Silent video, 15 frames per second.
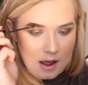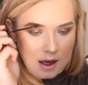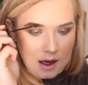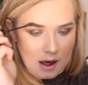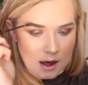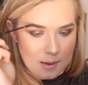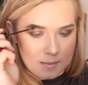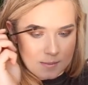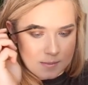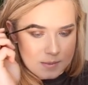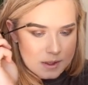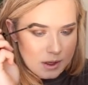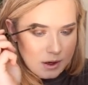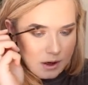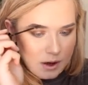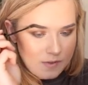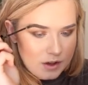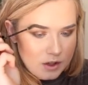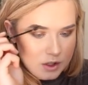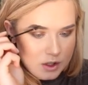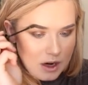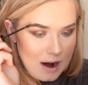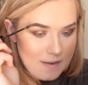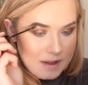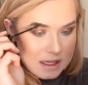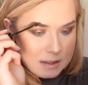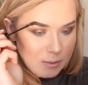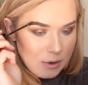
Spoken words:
So if you do have this